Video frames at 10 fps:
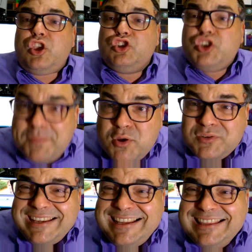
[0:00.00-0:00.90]

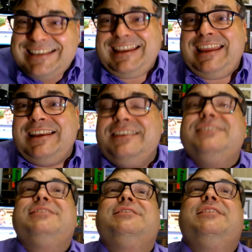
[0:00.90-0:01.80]
schmoozing the
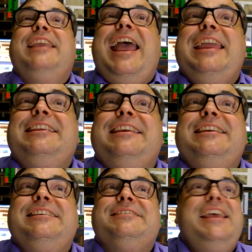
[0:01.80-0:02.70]
dealers, the
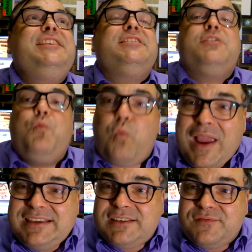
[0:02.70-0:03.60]
ADs. They're just a
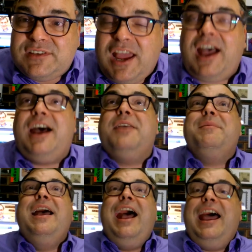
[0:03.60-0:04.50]
waste of
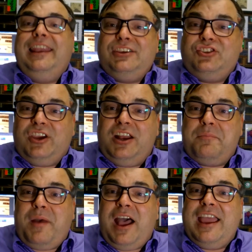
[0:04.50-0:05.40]
time. Unless you're going
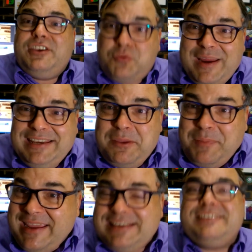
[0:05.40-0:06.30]
to buy 20
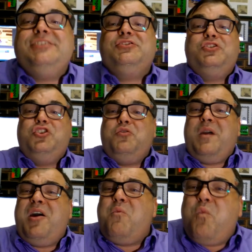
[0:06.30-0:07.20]
pieces,
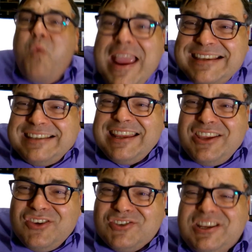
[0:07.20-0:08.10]
you are
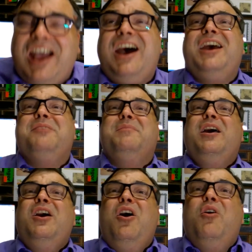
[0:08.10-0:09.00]
wasting your time.
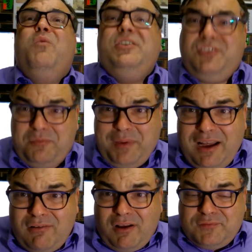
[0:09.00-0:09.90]
What you're
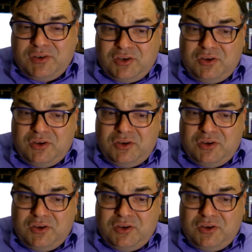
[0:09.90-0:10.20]
better off to